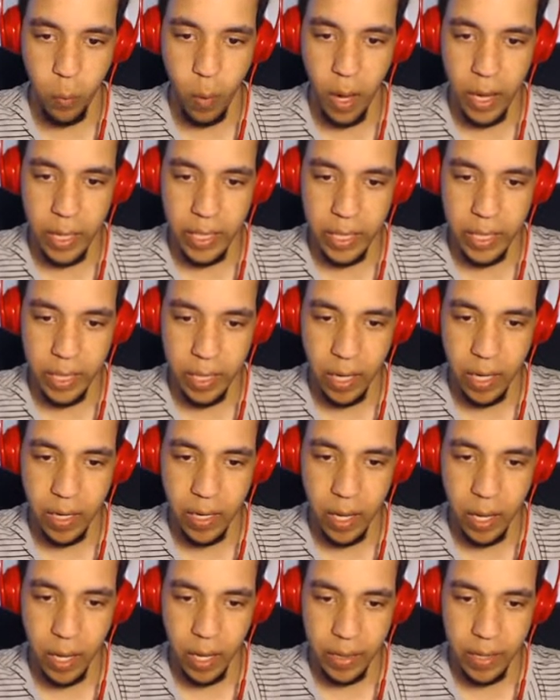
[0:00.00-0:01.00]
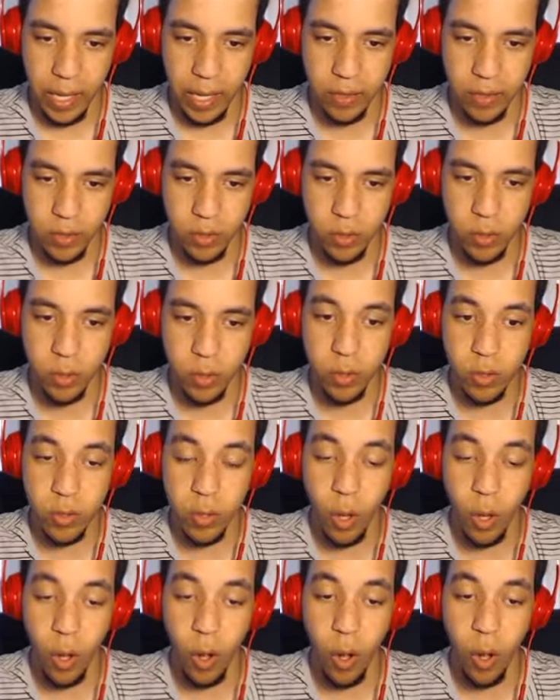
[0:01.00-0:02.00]
Why can I not? That's
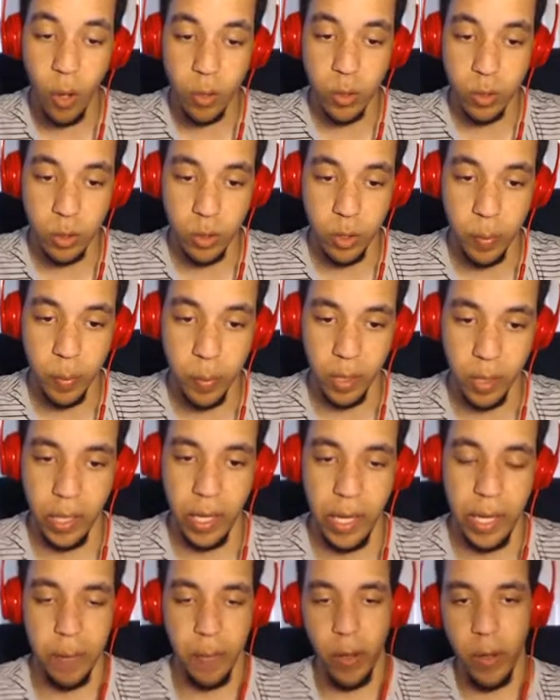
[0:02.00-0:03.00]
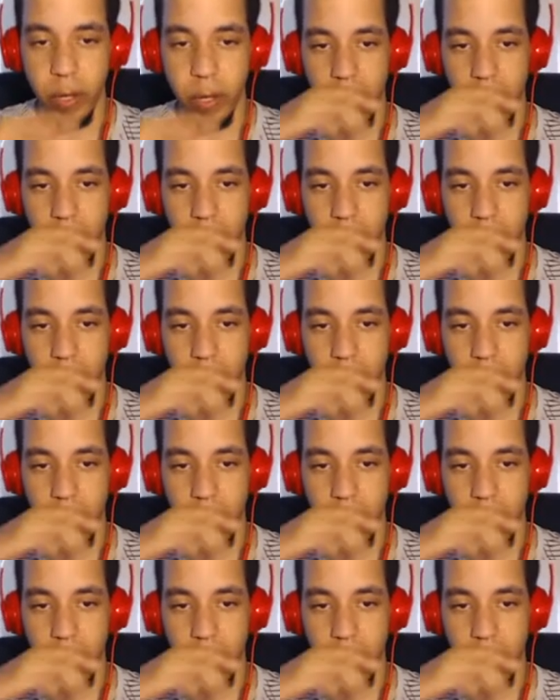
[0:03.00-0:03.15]
so super lame.